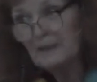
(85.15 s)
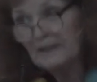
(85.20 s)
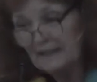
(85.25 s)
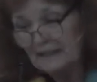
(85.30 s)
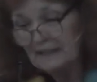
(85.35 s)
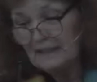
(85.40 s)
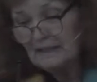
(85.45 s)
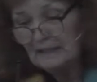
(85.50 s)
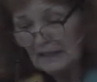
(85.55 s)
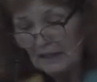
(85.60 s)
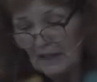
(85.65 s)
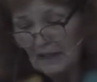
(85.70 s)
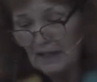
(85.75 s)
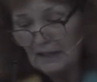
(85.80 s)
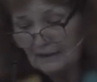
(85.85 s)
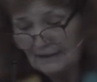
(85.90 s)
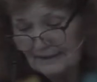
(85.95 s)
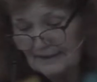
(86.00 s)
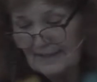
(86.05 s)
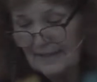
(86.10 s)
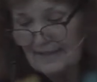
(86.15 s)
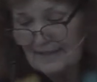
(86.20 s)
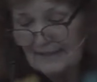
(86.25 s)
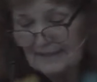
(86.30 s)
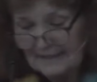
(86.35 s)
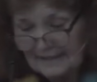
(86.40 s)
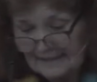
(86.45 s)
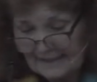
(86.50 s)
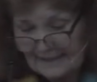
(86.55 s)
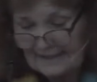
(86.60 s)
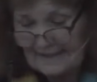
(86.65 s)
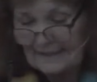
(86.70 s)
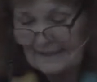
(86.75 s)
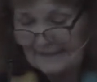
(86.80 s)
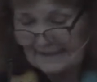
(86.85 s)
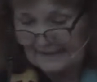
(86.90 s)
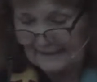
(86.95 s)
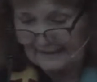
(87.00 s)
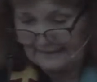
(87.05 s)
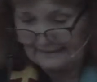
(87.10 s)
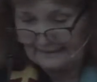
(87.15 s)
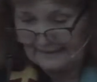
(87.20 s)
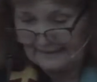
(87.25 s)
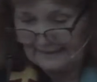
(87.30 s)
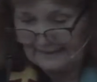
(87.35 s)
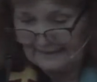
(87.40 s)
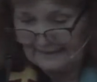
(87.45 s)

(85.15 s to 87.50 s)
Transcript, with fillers: begin the holiday season